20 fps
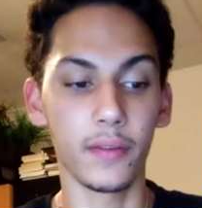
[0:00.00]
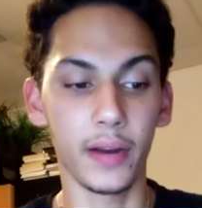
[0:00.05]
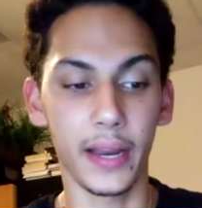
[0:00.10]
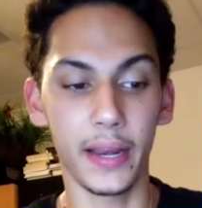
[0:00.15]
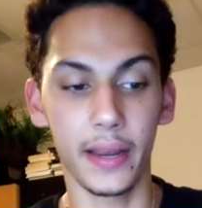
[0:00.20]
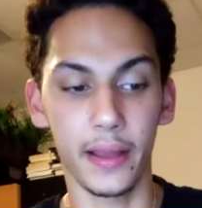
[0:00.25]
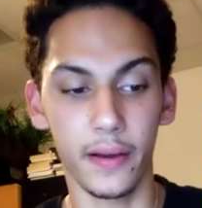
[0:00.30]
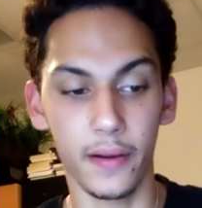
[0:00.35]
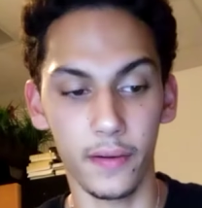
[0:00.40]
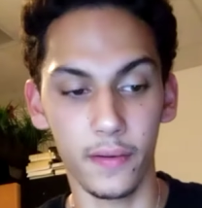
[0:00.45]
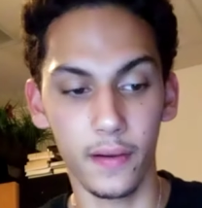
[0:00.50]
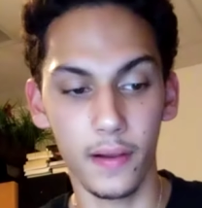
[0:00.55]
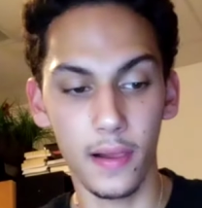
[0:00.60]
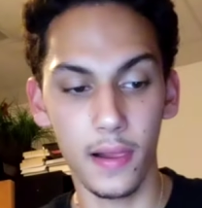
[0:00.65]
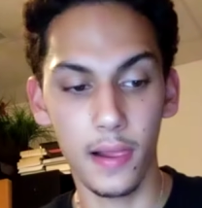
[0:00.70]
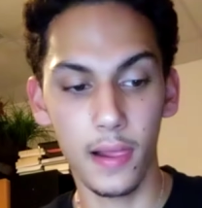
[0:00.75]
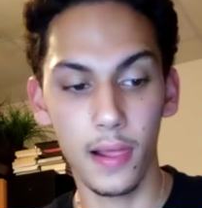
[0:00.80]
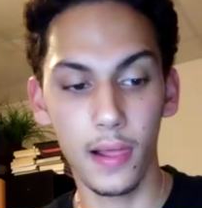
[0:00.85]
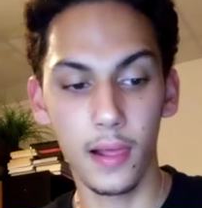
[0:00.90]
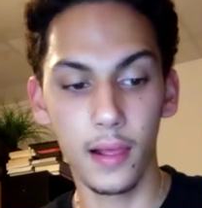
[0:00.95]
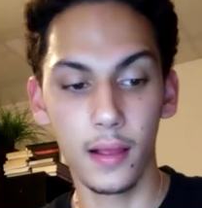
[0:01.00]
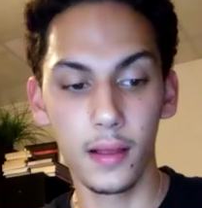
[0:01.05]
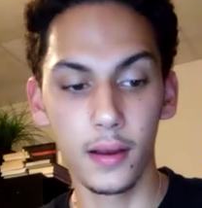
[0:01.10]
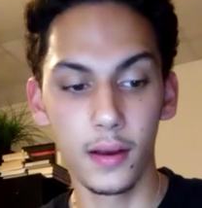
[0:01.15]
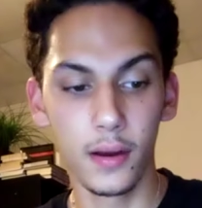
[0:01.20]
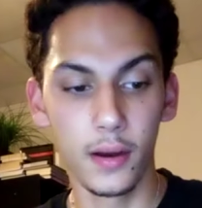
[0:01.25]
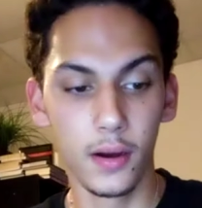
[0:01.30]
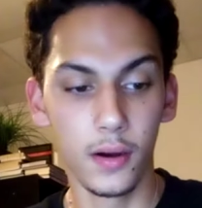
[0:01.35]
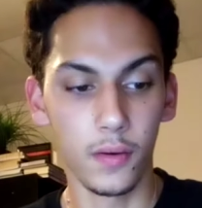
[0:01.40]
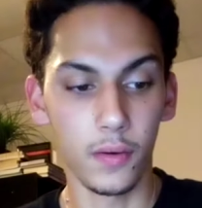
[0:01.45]
right now.
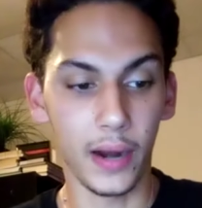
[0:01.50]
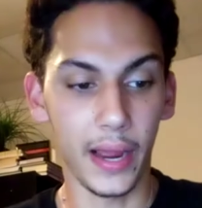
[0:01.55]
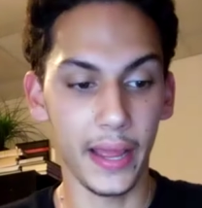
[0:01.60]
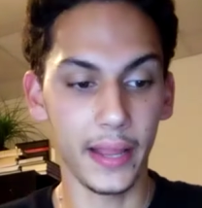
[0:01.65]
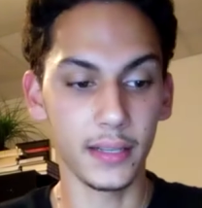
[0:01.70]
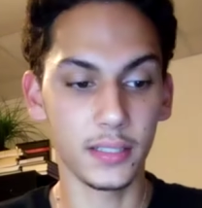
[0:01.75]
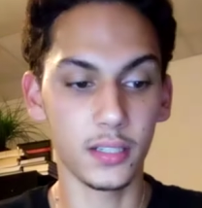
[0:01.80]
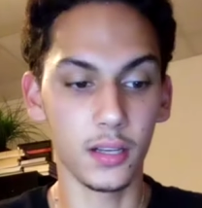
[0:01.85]
Right?